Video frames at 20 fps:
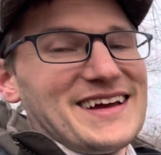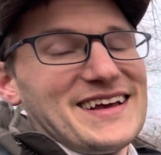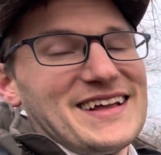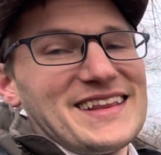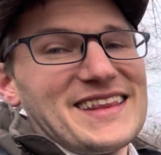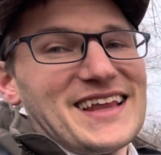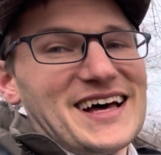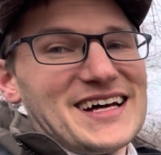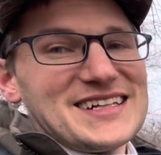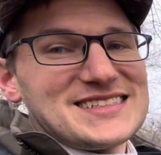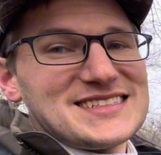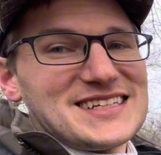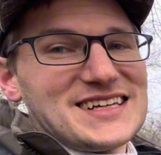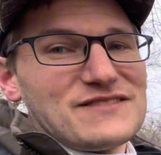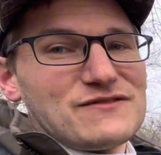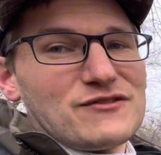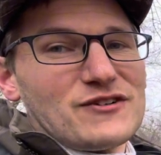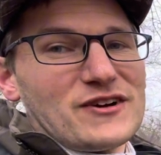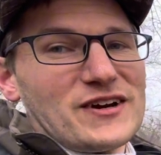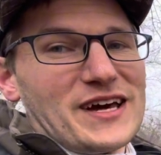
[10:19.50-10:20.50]
that's
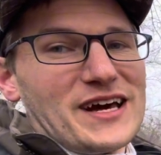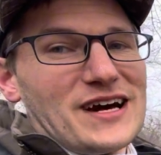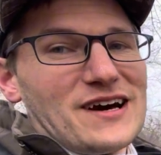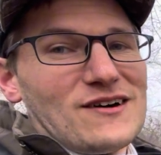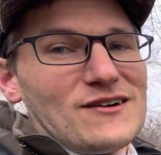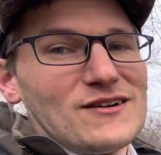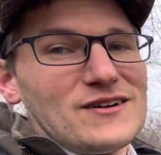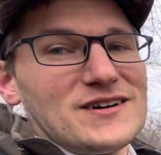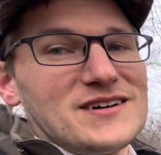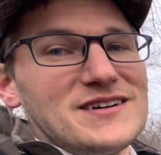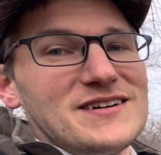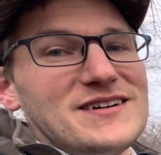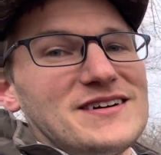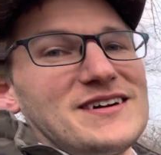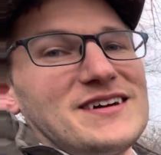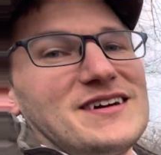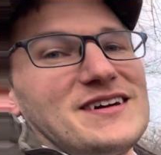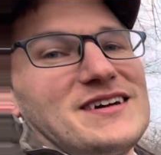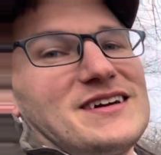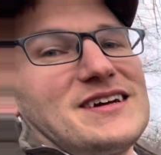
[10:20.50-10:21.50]
it for now.
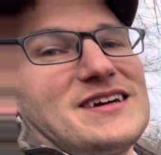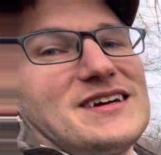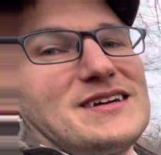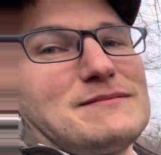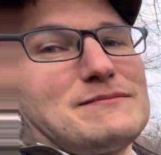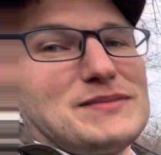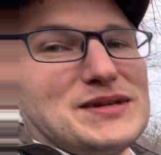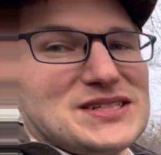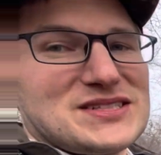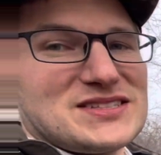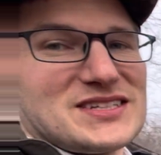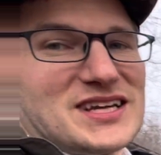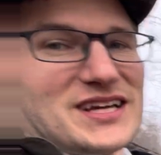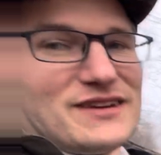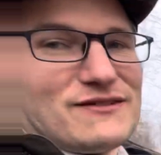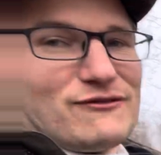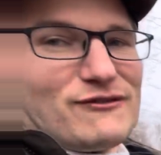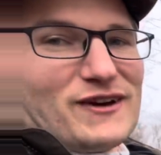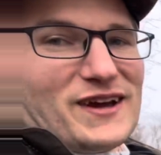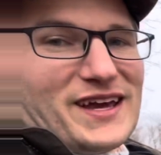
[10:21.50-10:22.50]
Be
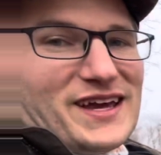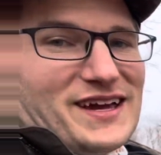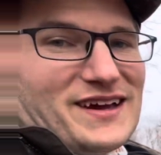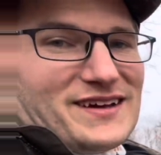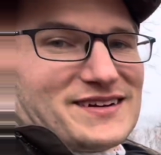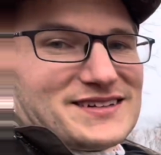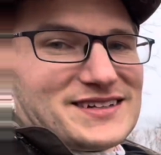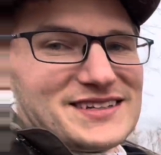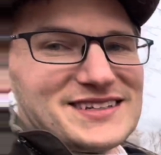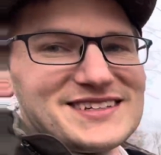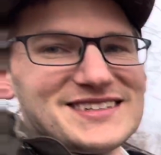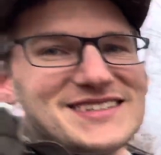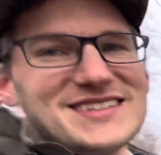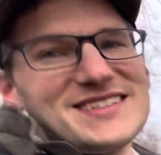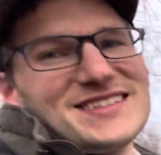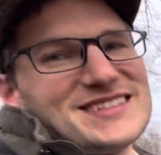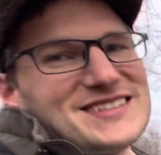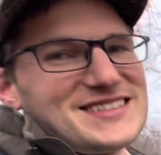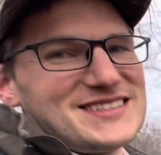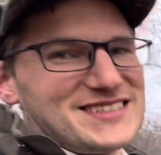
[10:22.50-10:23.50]
safe and
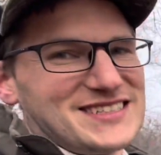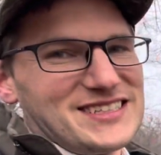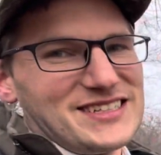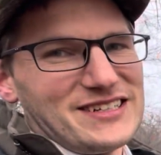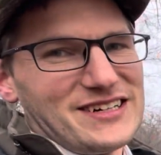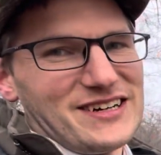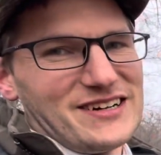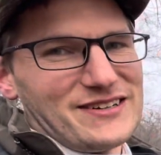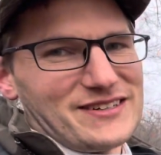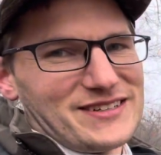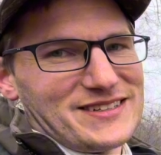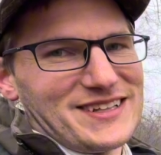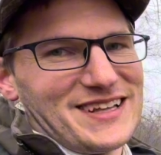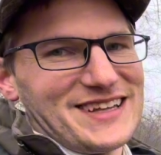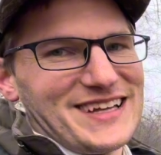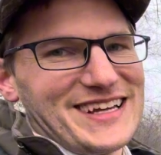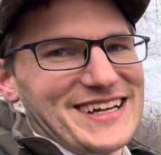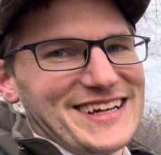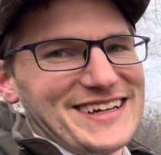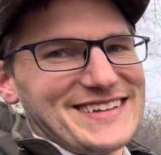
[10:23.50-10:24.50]
see you out on the
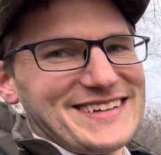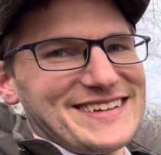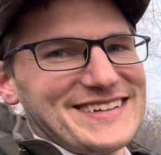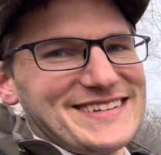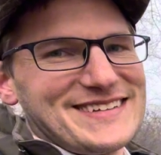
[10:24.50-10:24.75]
land.